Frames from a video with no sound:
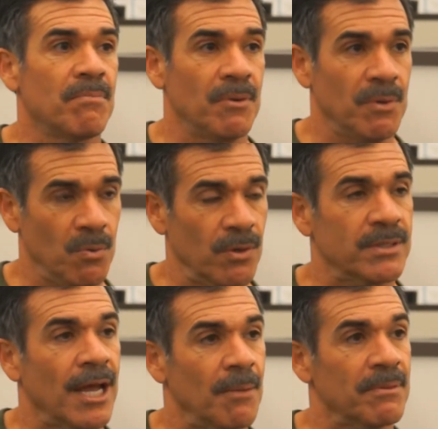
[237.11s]
but we work
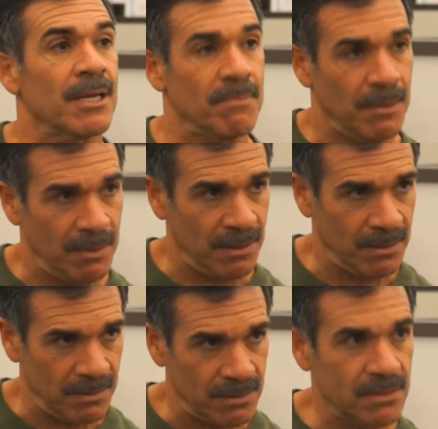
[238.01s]
to help keep them
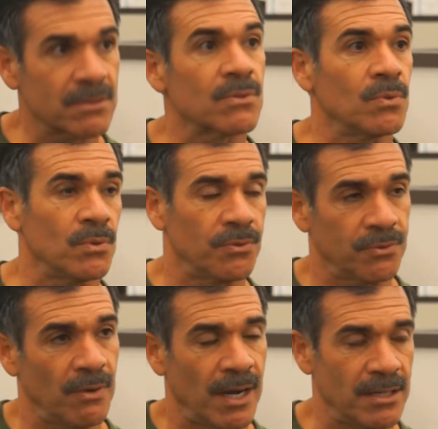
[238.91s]
in school
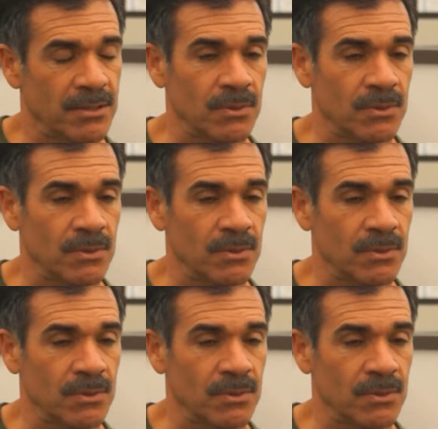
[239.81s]
through high